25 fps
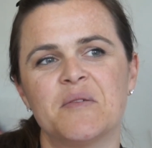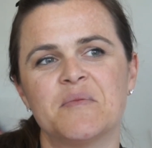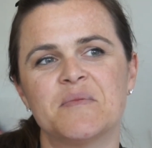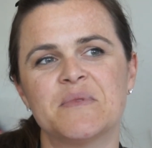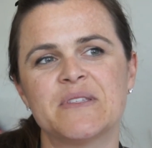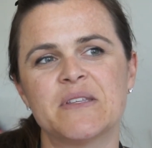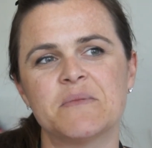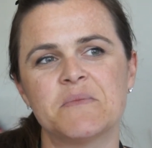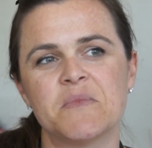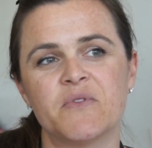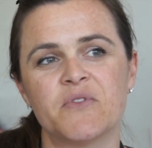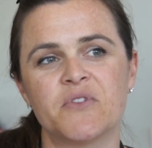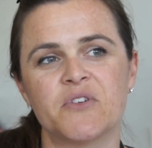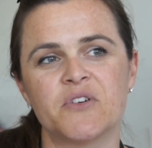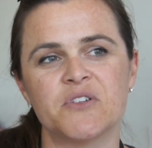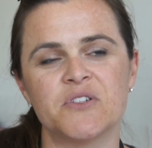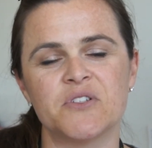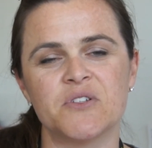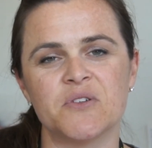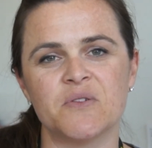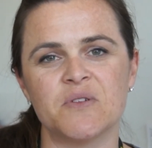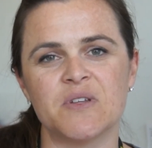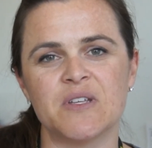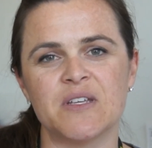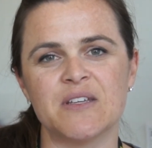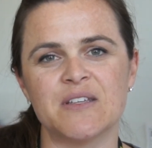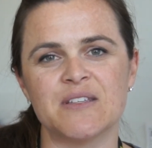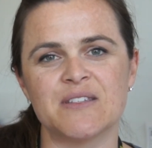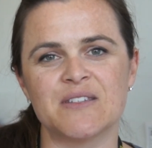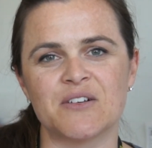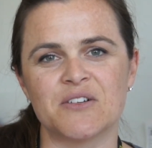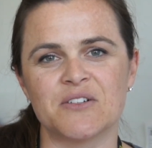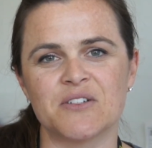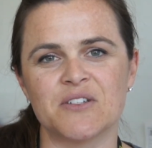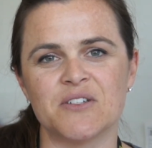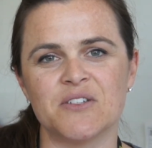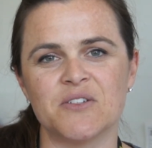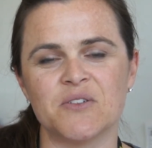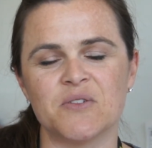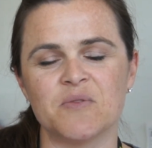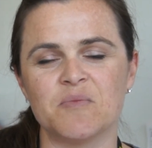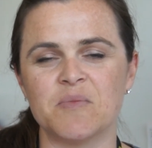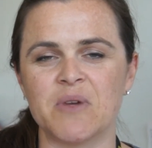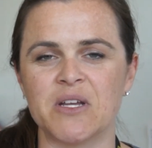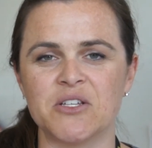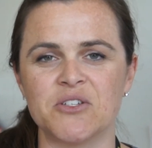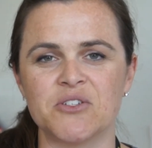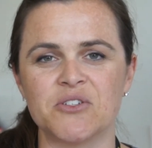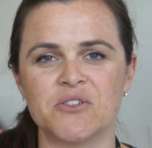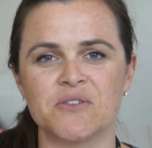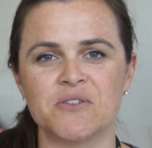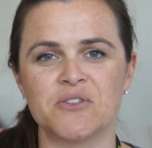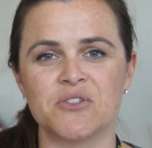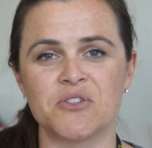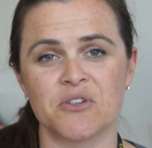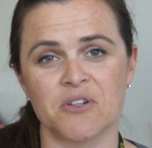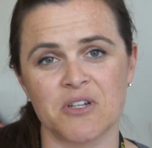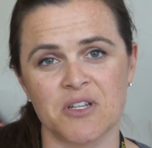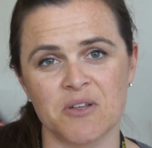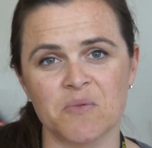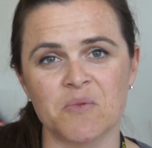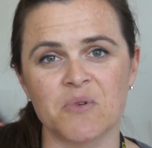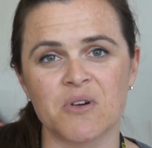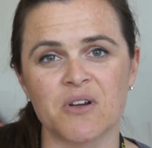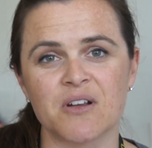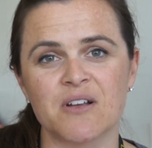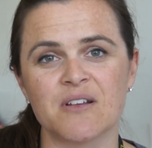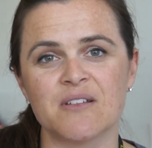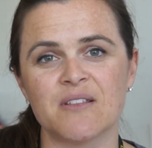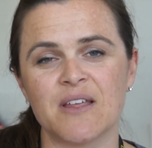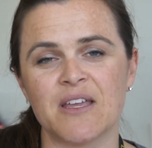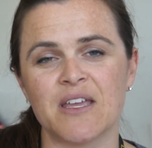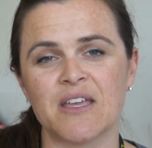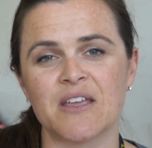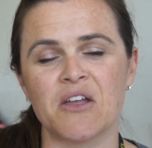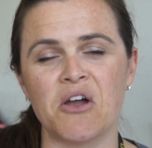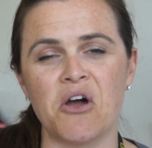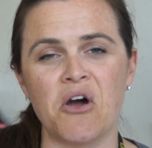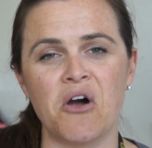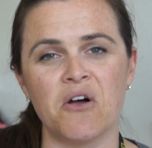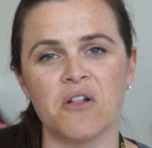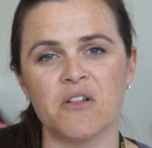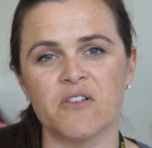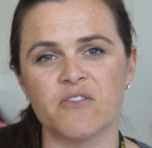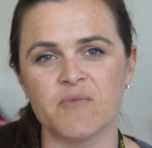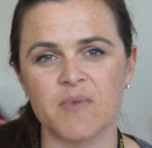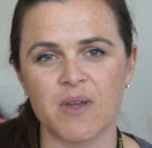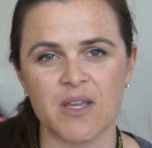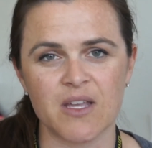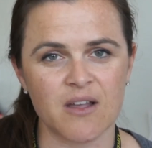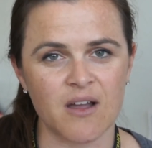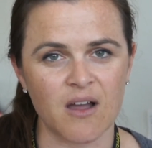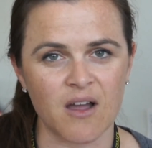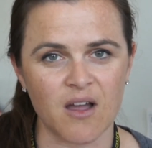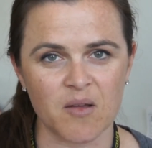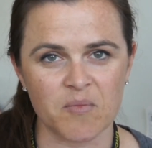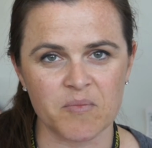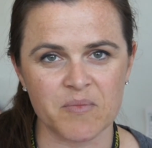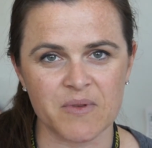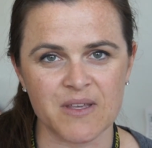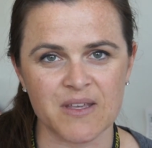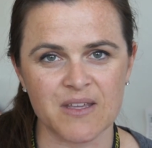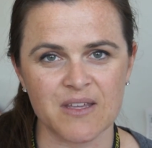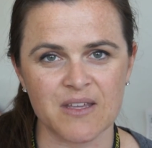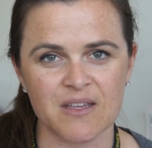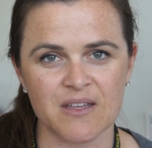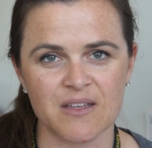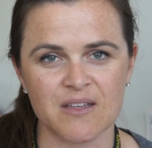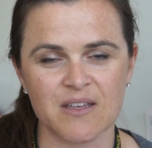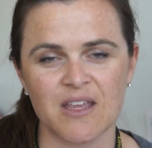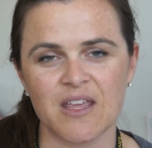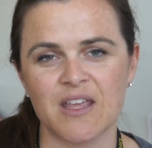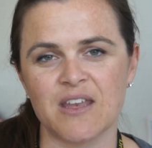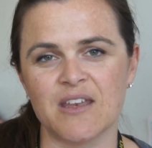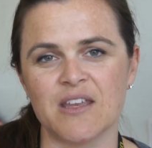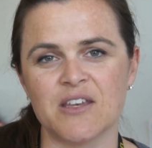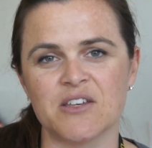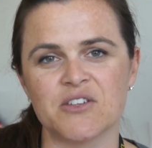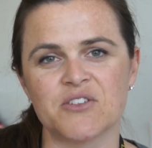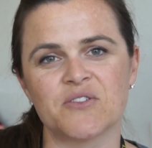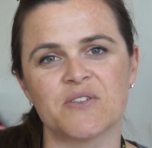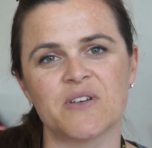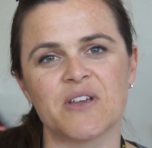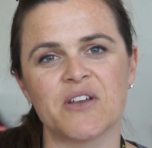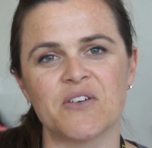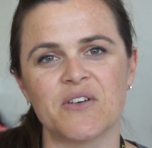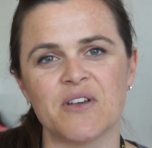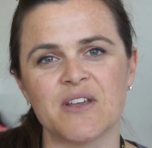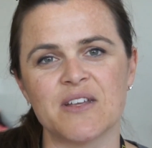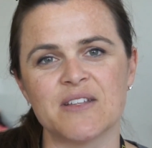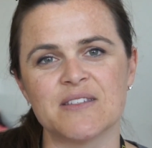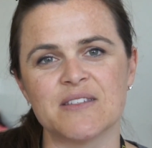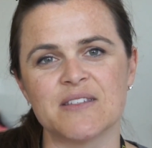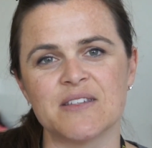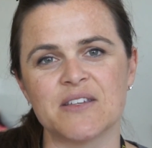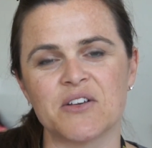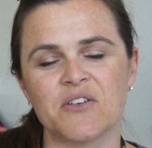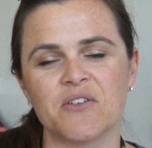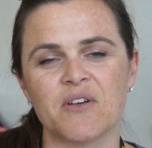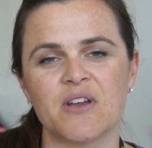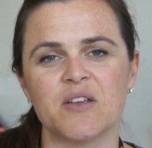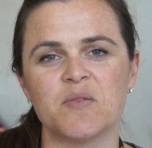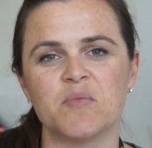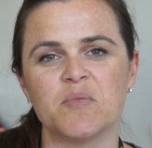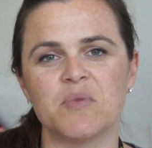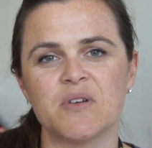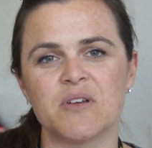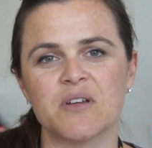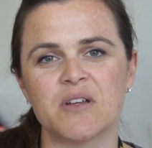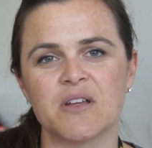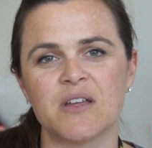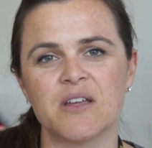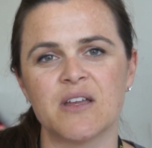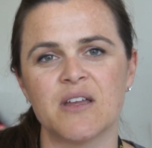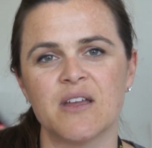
Some of her duties are to do my dirty work, like all of my copying and entering grades in the grade book.